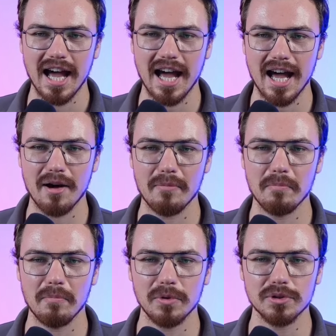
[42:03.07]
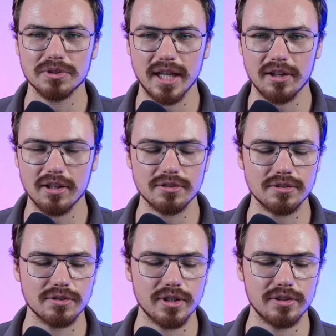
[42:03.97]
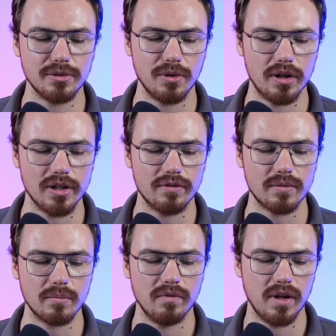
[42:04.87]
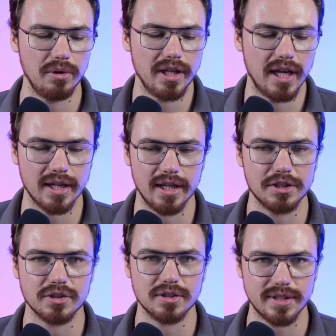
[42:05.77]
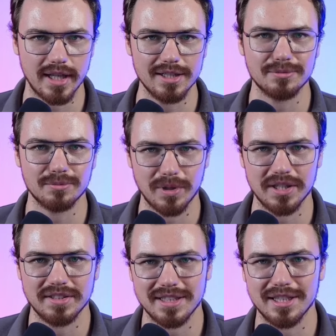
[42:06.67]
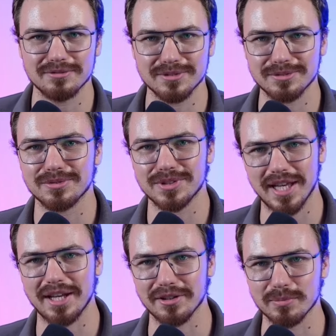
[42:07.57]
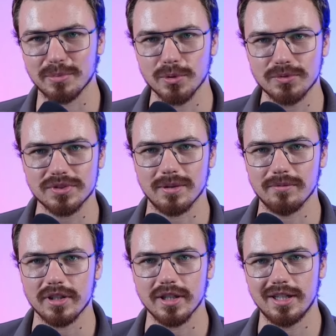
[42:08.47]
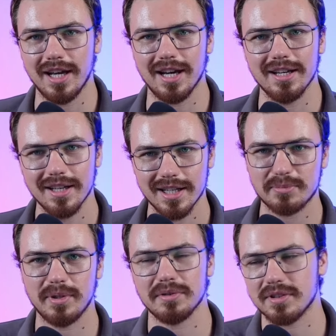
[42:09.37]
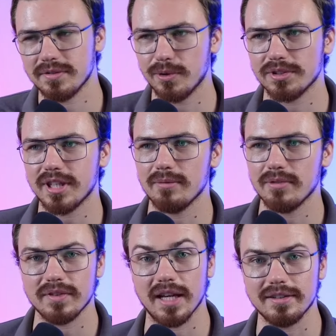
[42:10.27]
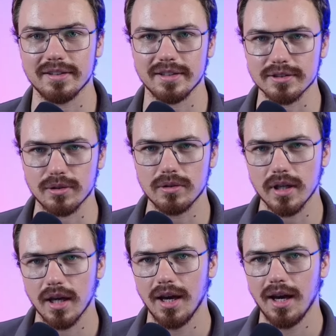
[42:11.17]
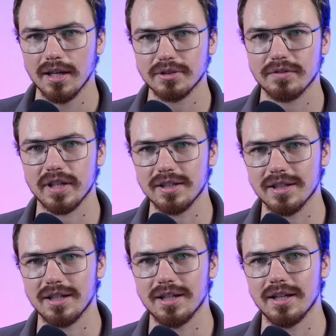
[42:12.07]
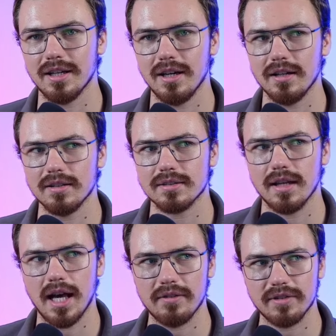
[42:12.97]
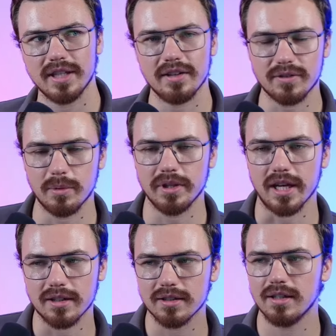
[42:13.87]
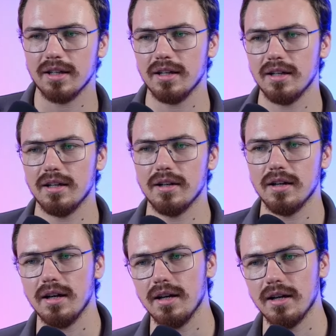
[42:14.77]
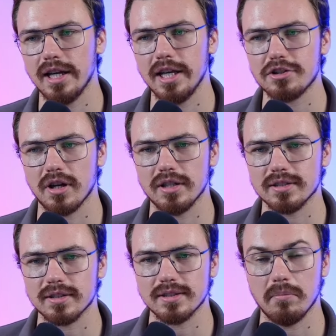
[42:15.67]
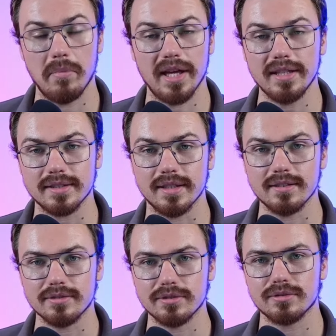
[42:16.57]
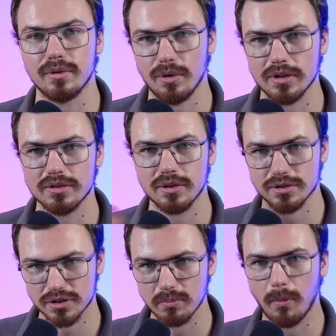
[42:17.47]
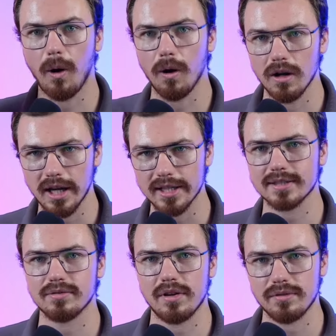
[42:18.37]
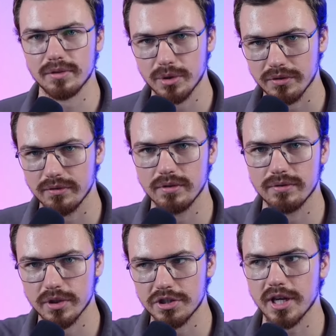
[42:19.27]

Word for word: Um, you said also that you learned from very young age sales, basically with standing on the booth, something that I experienced the first time with 19 years old. So I think uh, having that from a young uh, uh, age on is, is amazing to learn those small lessons with, with, with yeah.